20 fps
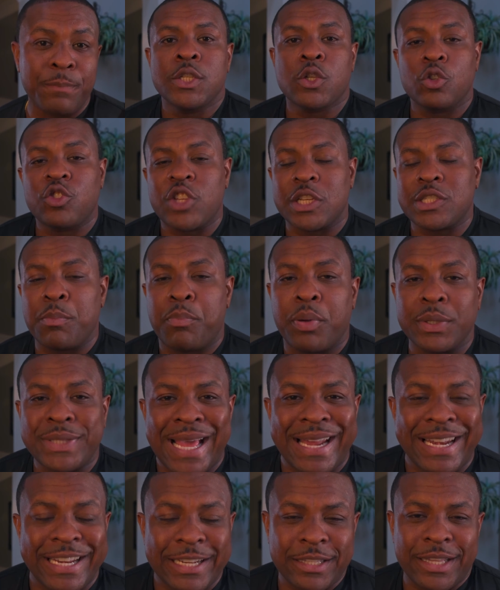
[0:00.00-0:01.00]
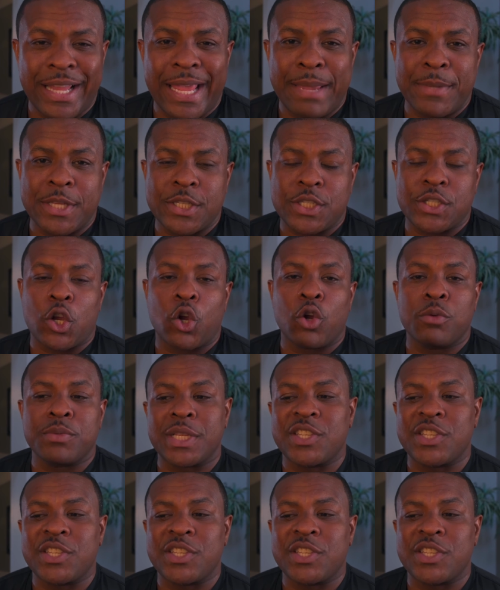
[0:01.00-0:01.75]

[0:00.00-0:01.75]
So just to put that in layman's terms,